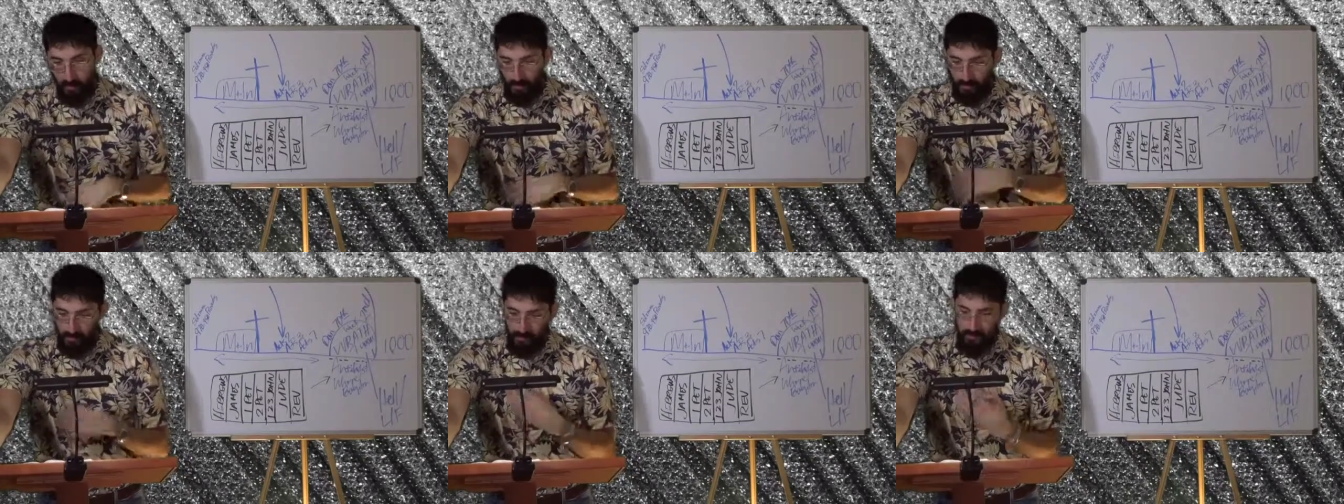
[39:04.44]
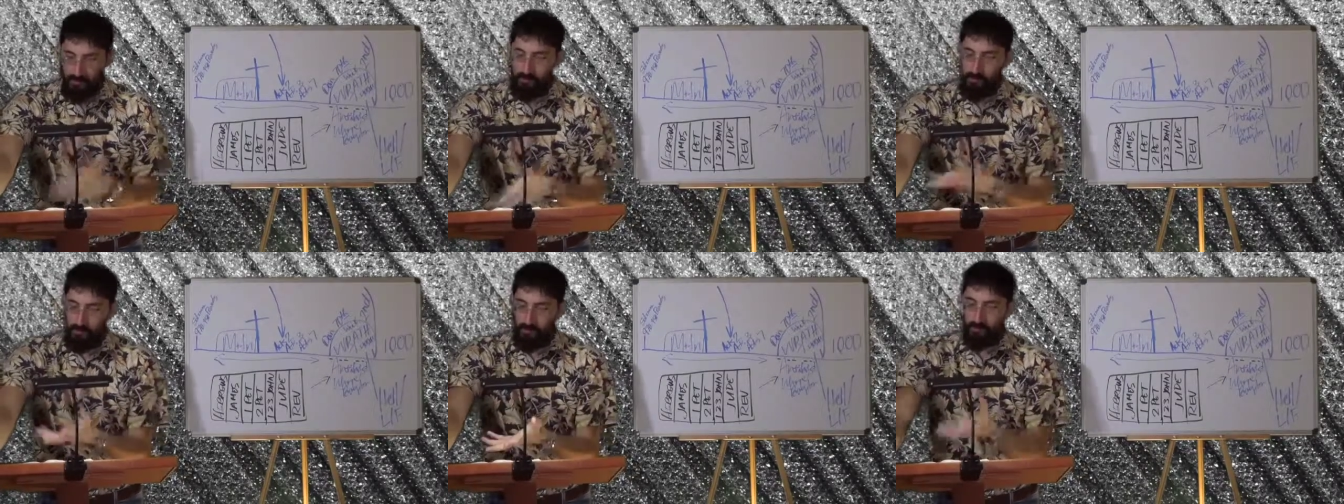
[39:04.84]
Now see,
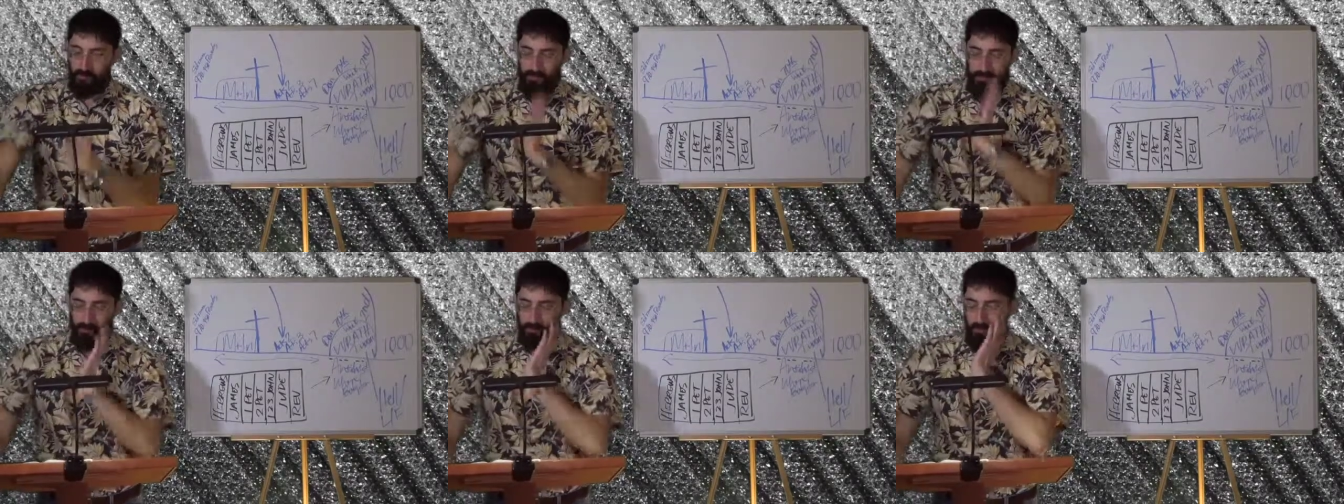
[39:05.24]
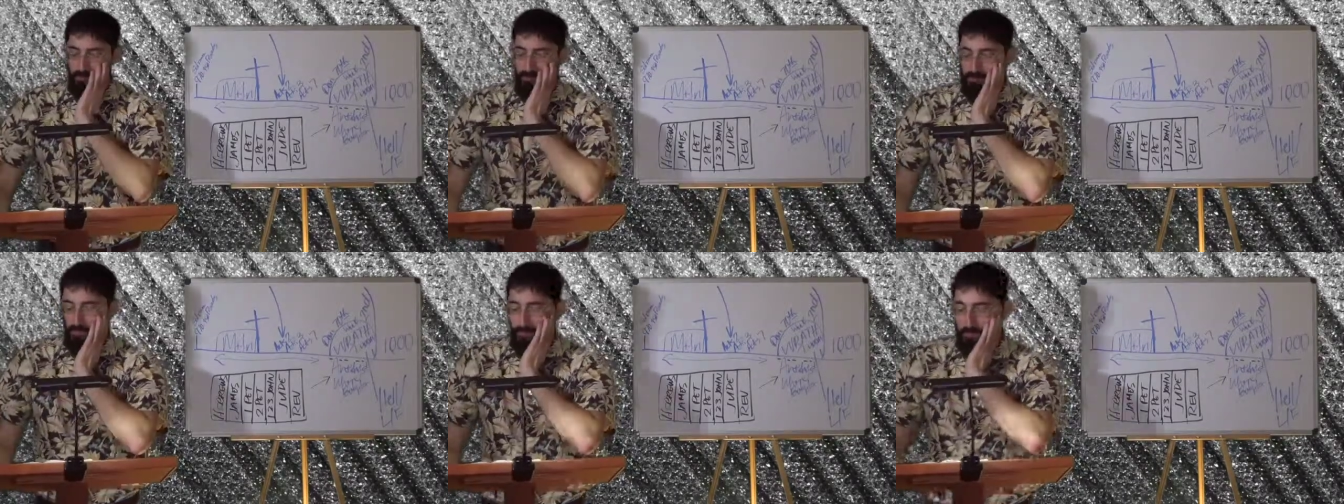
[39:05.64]
this is, this
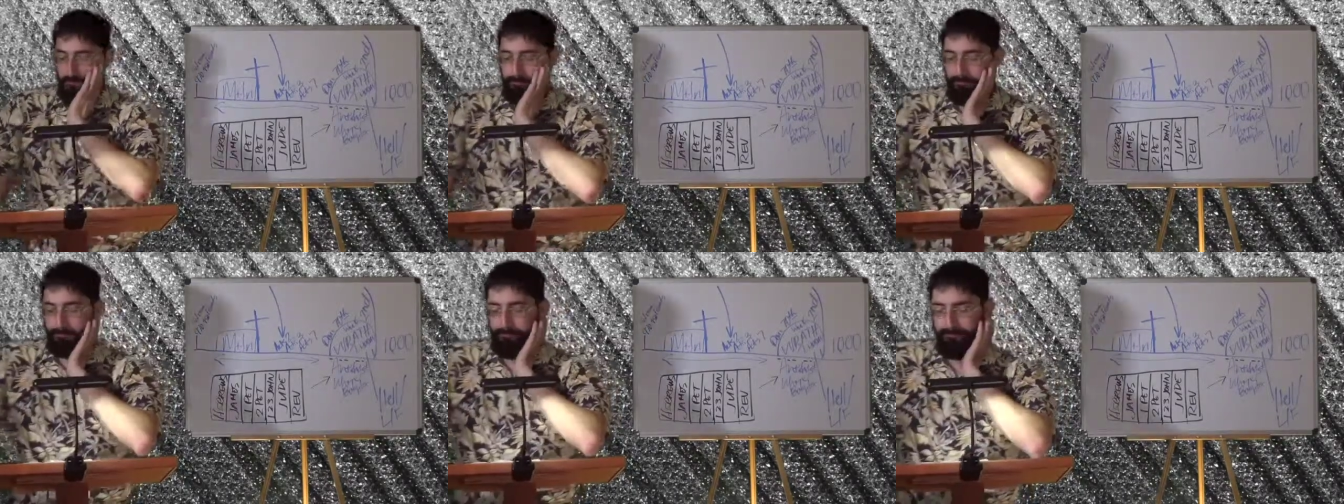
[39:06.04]
is um,